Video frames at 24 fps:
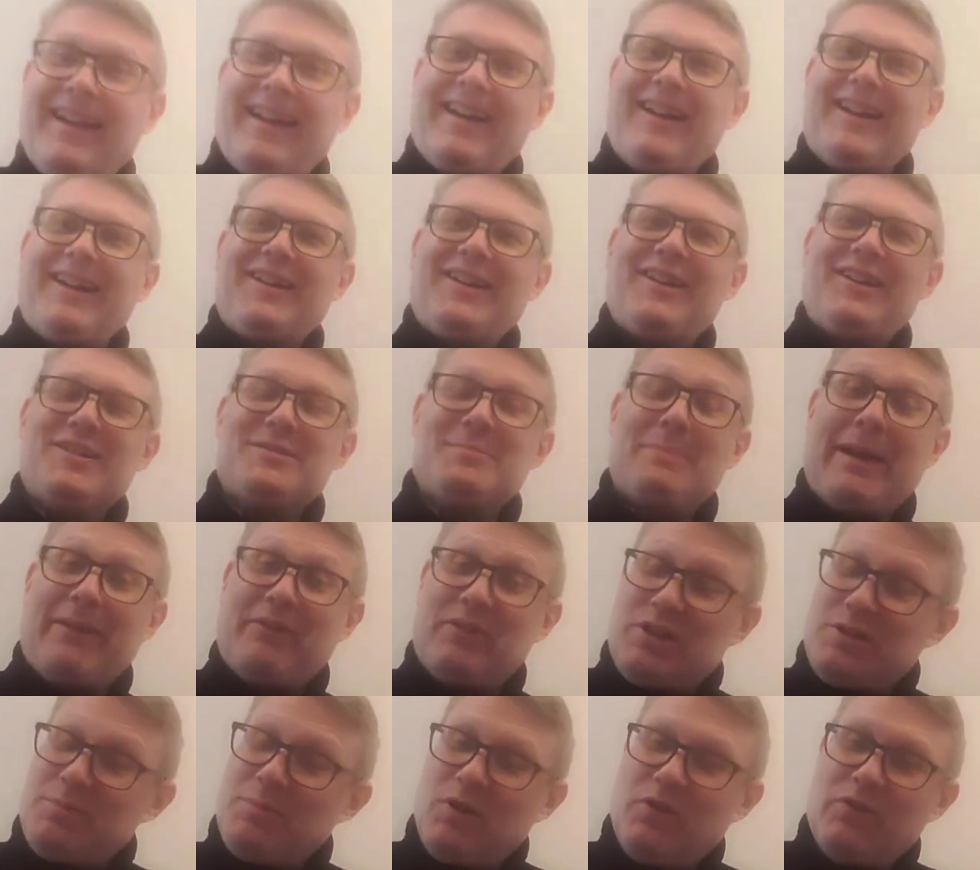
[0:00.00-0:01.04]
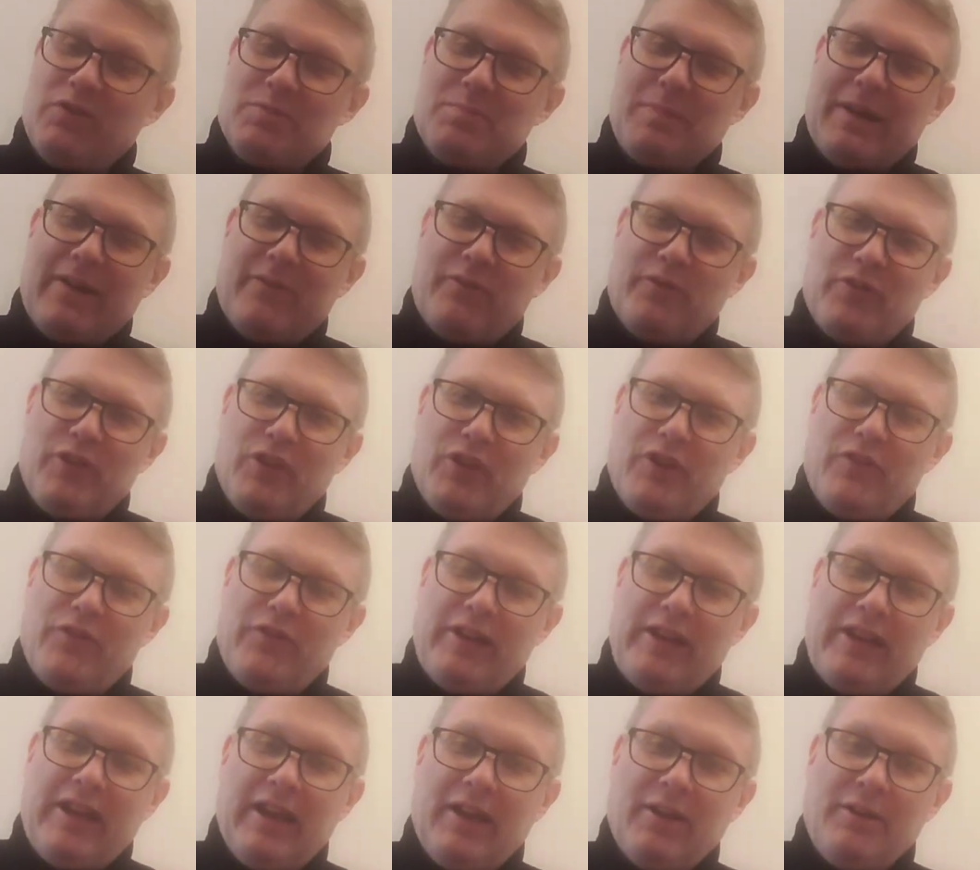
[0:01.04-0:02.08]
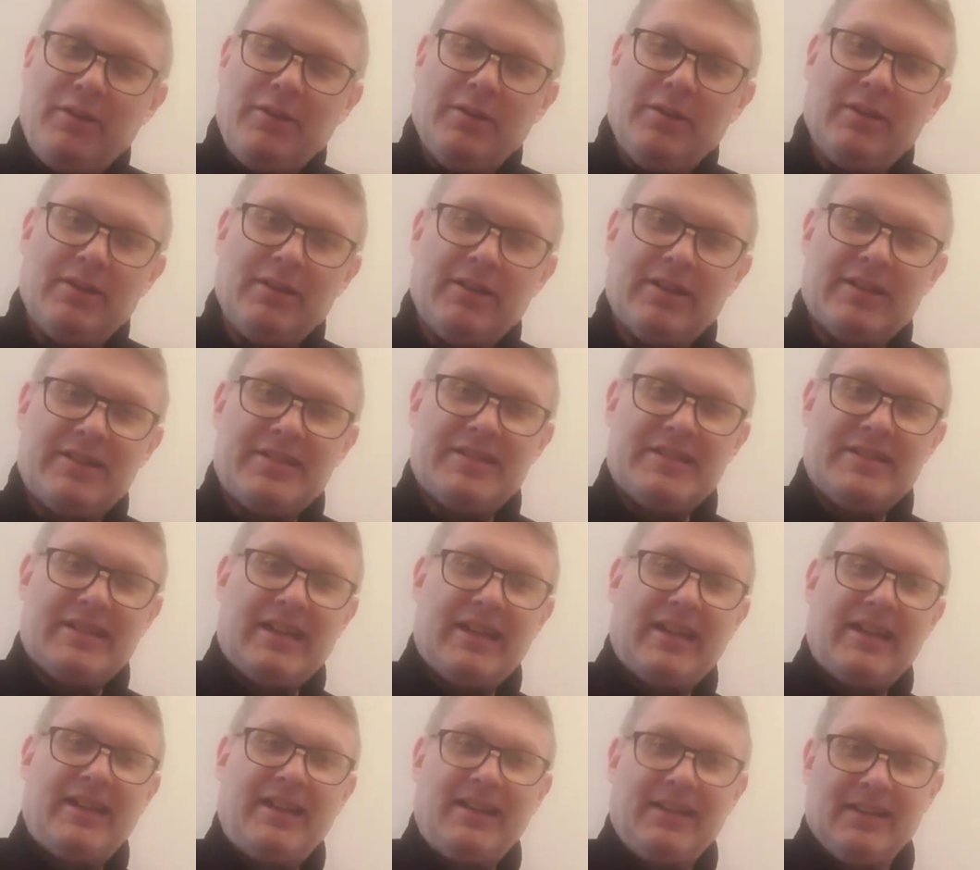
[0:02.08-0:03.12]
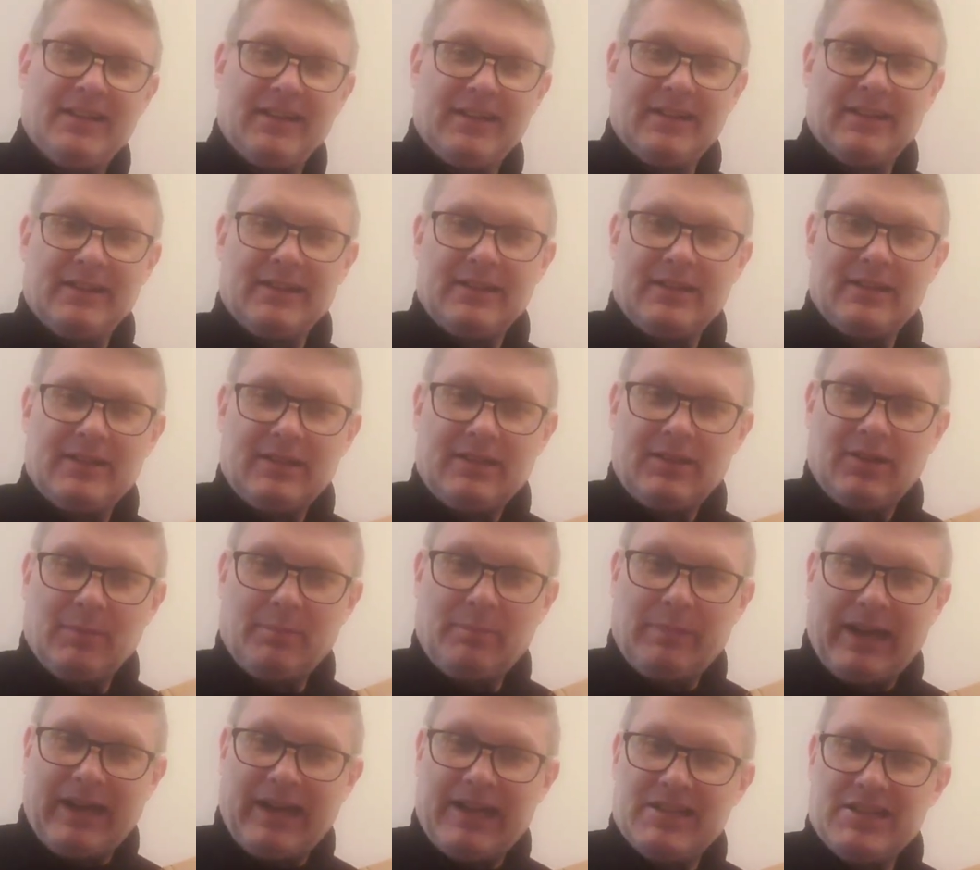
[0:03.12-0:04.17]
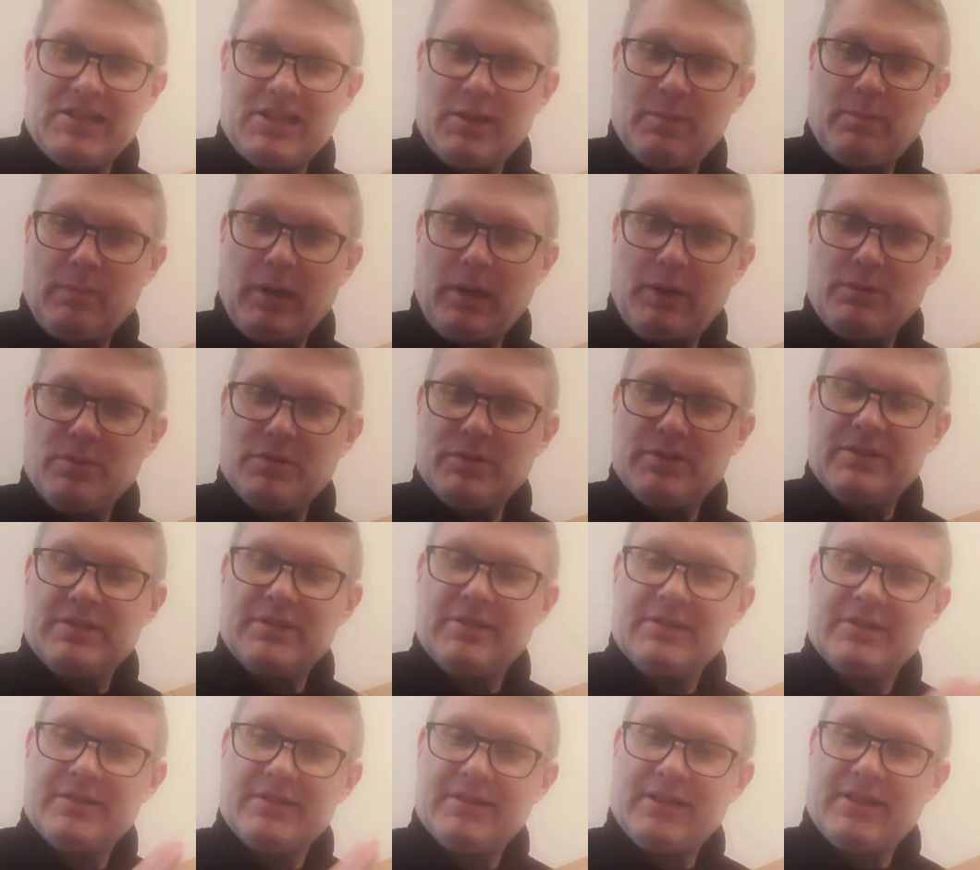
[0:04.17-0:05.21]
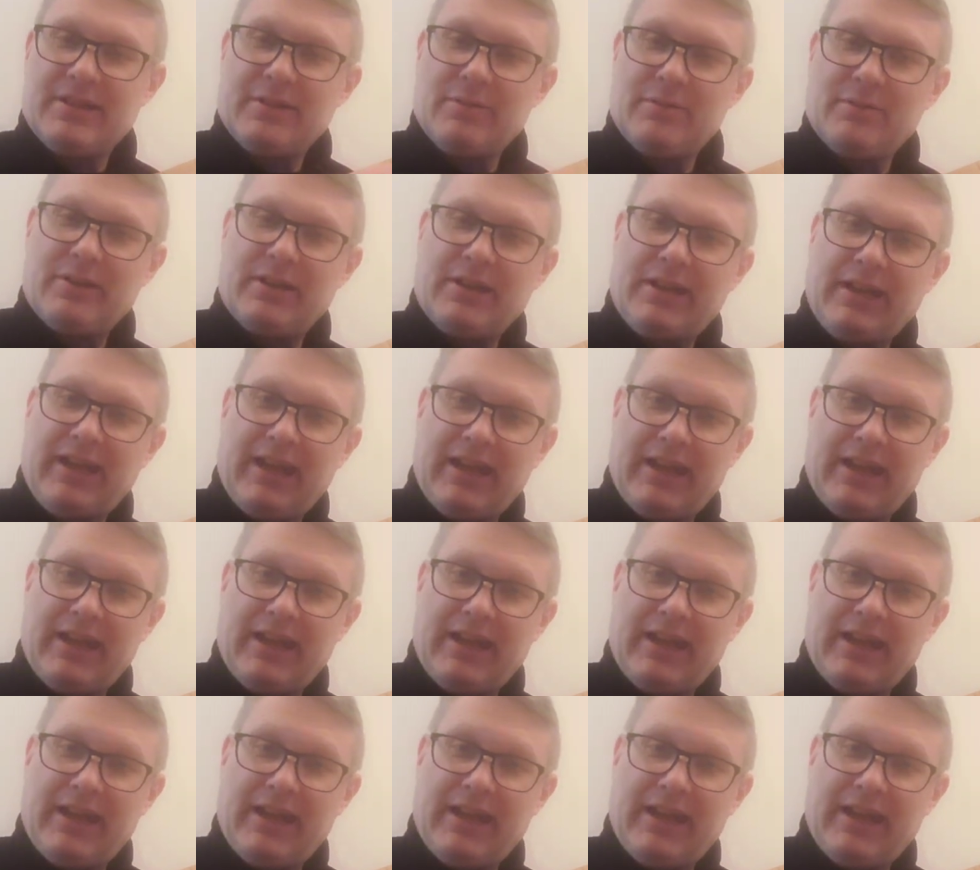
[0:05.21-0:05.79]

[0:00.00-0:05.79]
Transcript: Hi guys, Matt V's Movies back for another video, and today I've got a package in the post, so we're going to